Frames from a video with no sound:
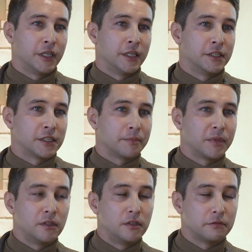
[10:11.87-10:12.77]
is a
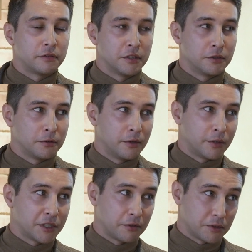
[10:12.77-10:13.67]
bit different to the
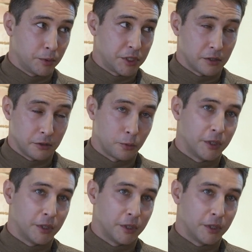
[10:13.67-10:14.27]
rest of Switzerland.